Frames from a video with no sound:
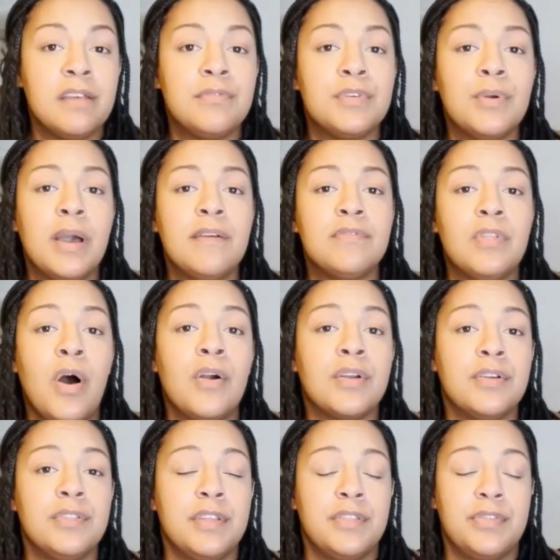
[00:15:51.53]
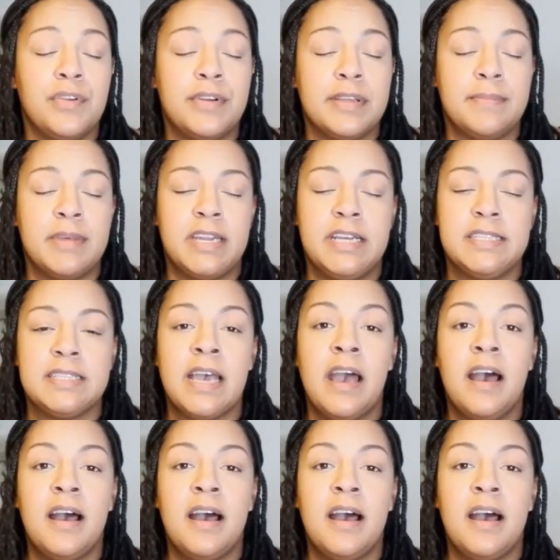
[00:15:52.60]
If you have longer than 30 minutes,